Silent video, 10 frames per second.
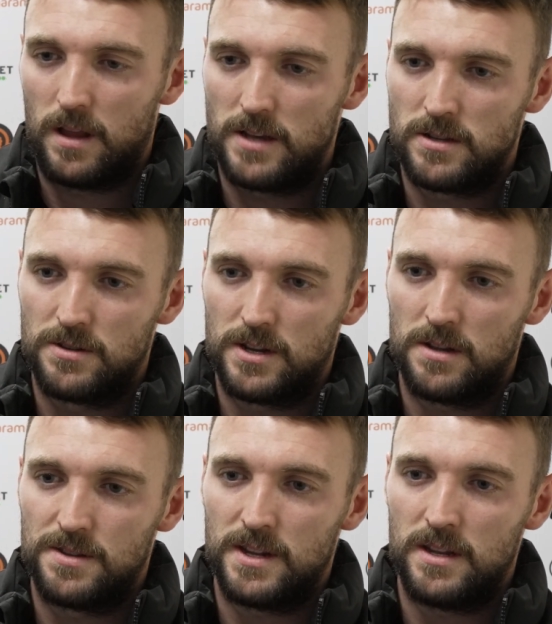as long as they
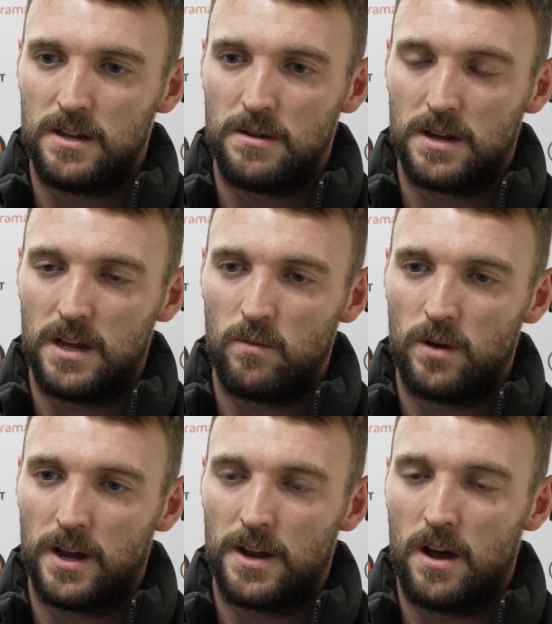continue to keep
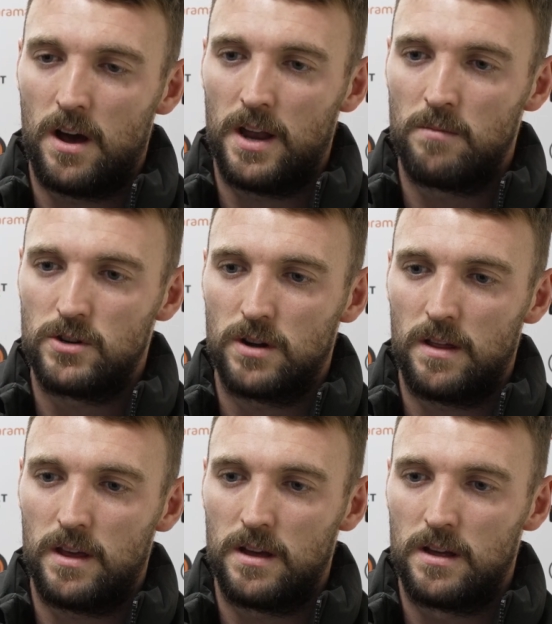working hard, I'm
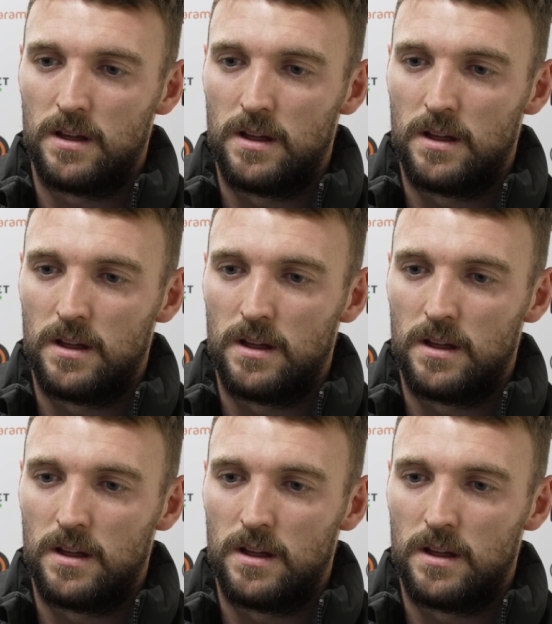sure the